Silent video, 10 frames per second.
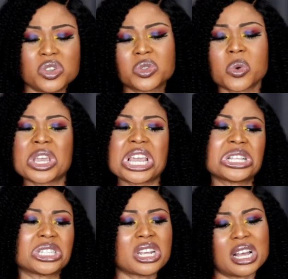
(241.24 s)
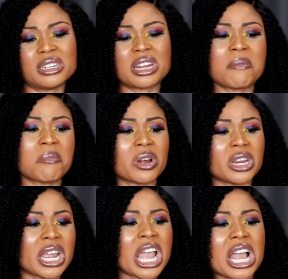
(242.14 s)
to eat that
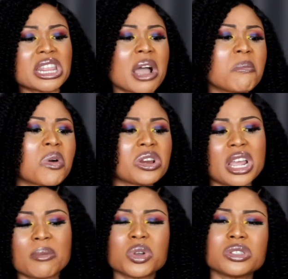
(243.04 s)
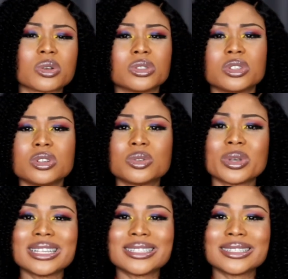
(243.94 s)
money. That money, I'm going to continue to
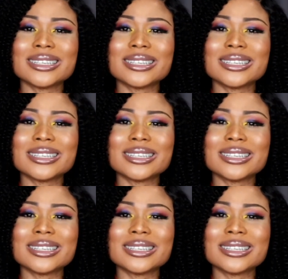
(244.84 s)
eat it.